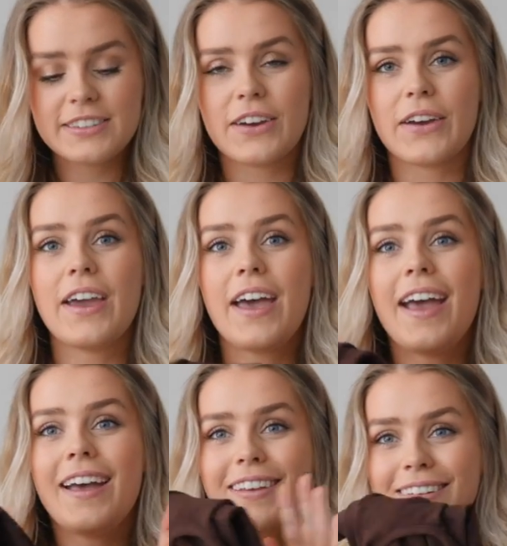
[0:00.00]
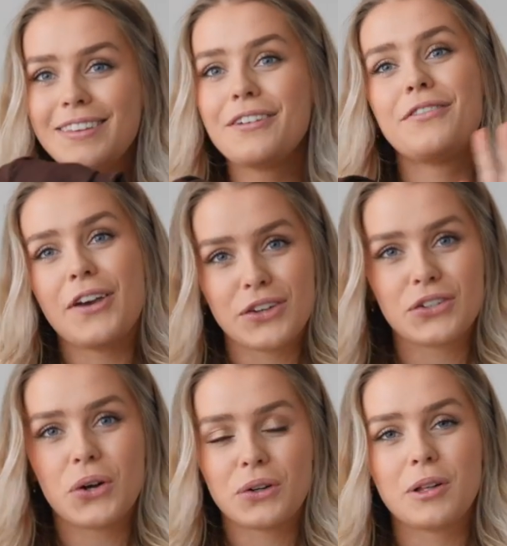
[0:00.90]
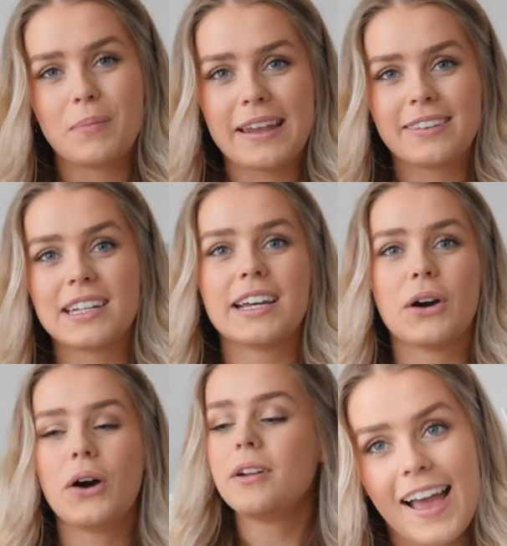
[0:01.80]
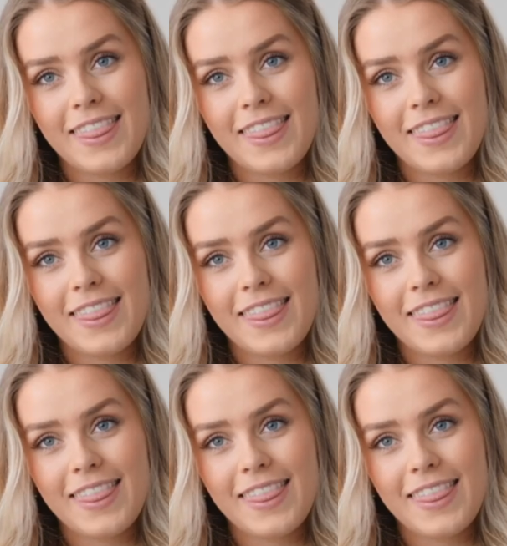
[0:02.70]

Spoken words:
So this is the first chocolate piece that I got.